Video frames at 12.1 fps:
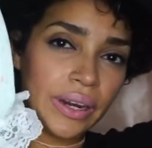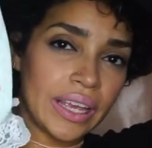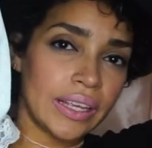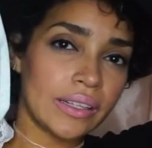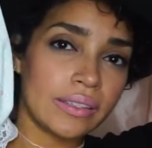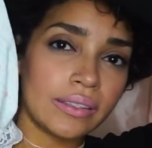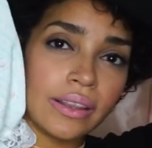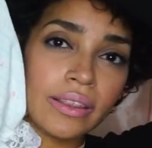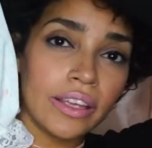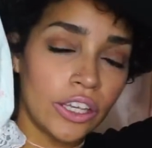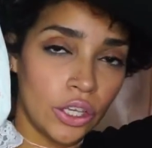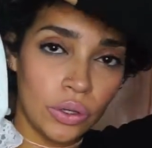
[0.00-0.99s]
is
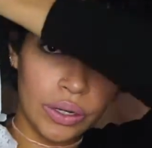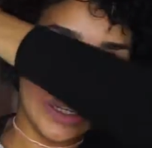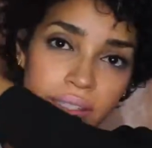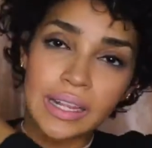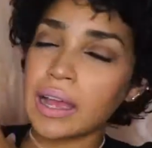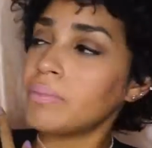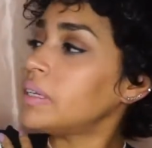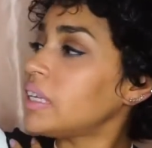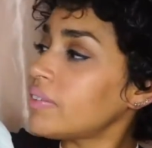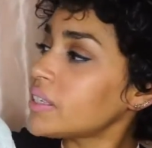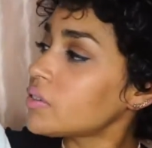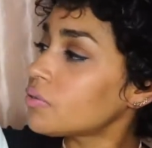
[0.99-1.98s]
the cutest. I
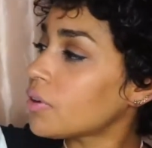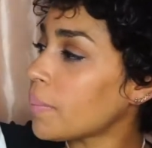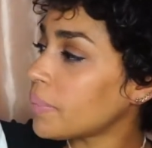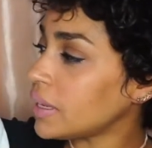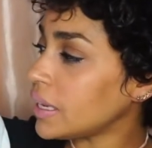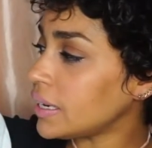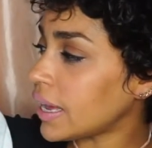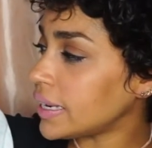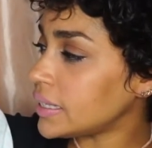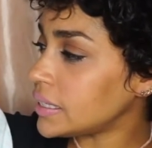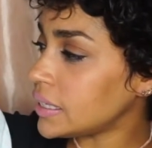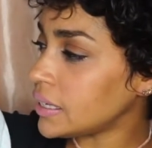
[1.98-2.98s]
believe it's from the
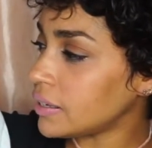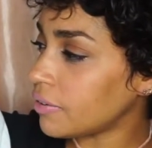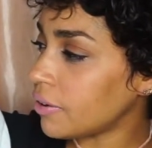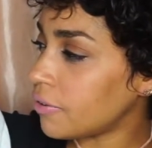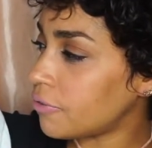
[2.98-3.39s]
1930s,